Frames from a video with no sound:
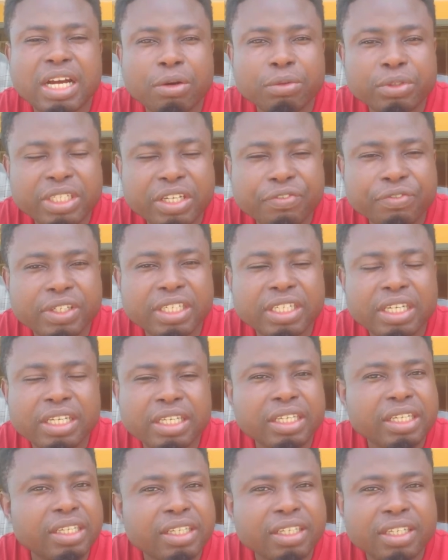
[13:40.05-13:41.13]
I'll
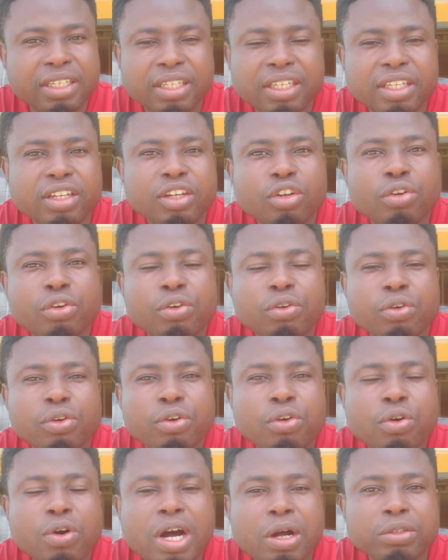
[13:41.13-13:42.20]
definitely
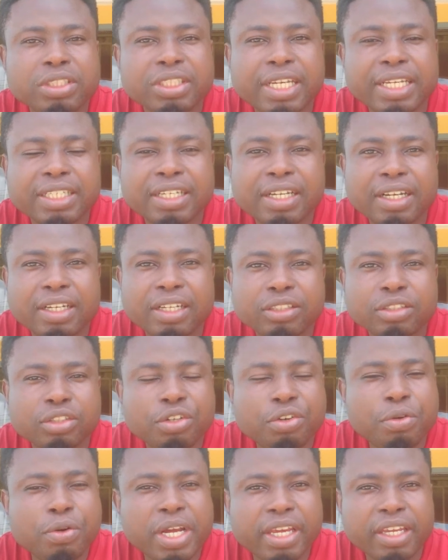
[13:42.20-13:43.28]
go outside Ghana.
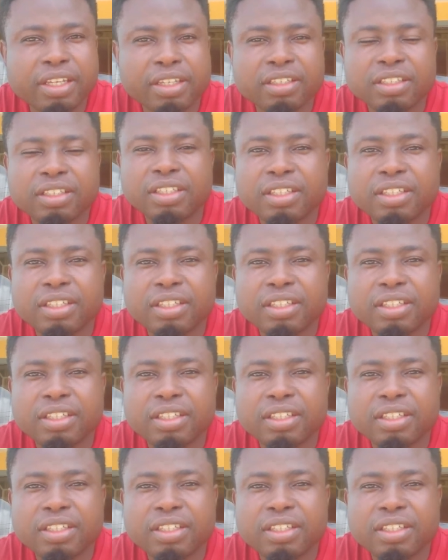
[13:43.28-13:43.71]
So hey,